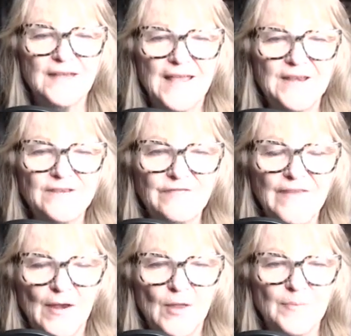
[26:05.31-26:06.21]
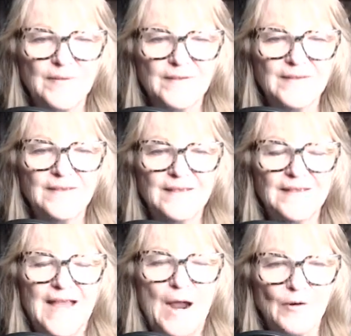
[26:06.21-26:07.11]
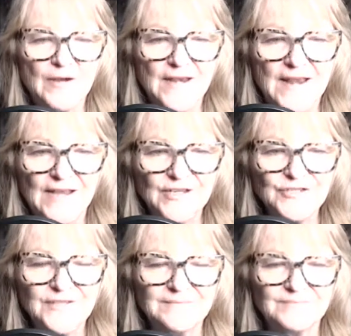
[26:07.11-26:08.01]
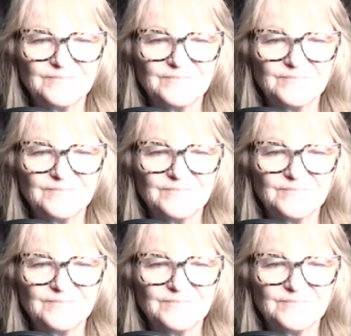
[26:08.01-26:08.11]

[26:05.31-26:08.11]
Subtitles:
and develop our connection.